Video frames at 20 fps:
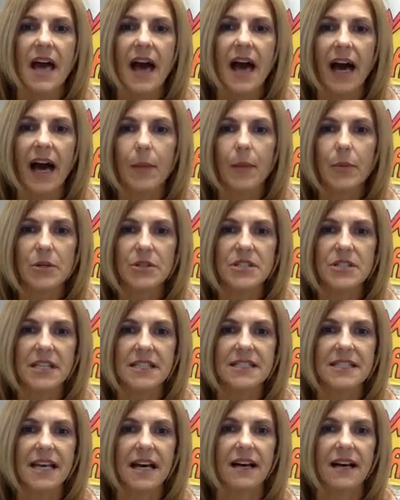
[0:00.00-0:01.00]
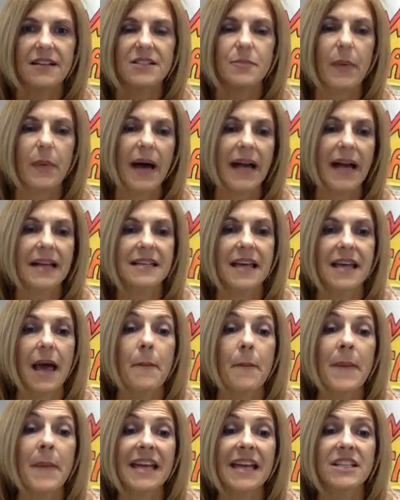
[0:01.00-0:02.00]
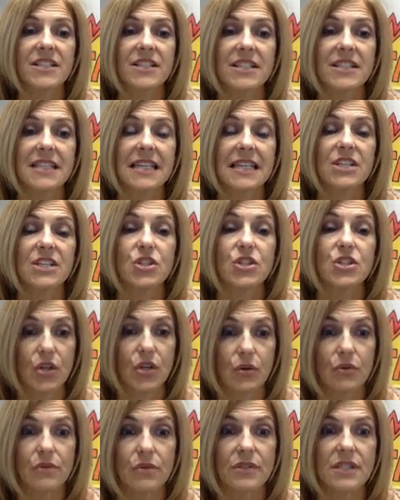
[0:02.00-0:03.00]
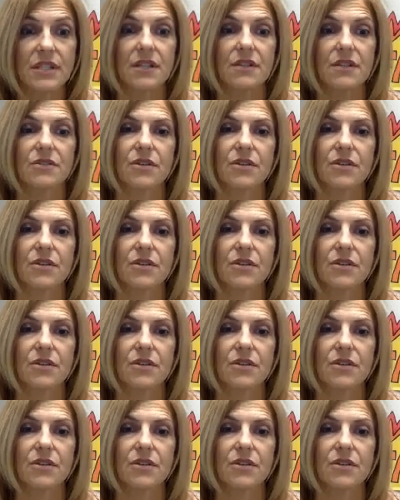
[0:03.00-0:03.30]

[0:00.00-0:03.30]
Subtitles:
Helper T cells bind MHC2s.